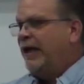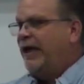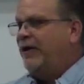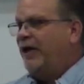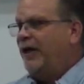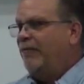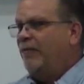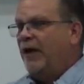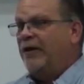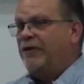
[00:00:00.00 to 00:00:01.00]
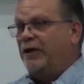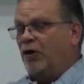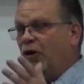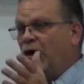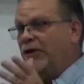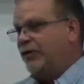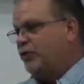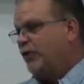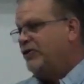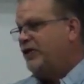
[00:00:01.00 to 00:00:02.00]
And I think all of
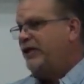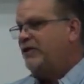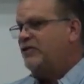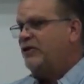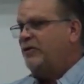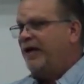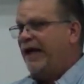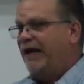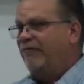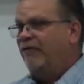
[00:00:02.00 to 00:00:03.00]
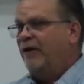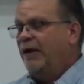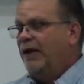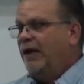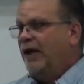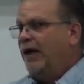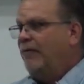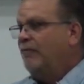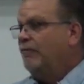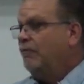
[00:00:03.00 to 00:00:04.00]
the trustees that you have,
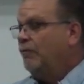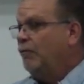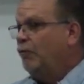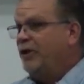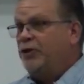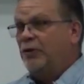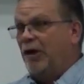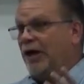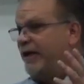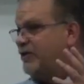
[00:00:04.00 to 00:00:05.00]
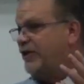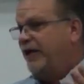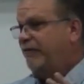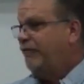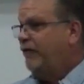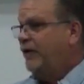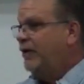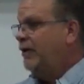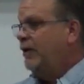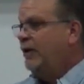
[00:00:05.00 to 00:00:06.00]
we do a lot of stuff
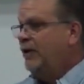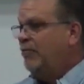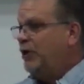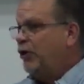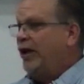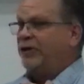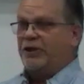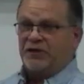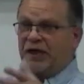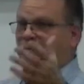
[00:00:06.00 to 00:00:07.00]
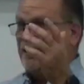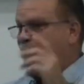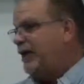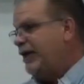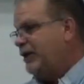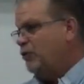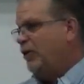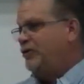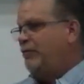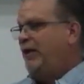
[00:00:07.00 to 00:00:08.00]
beyond just coming to meetings
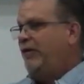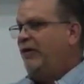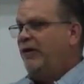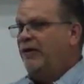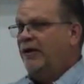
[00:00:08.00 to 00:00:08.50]
once a month.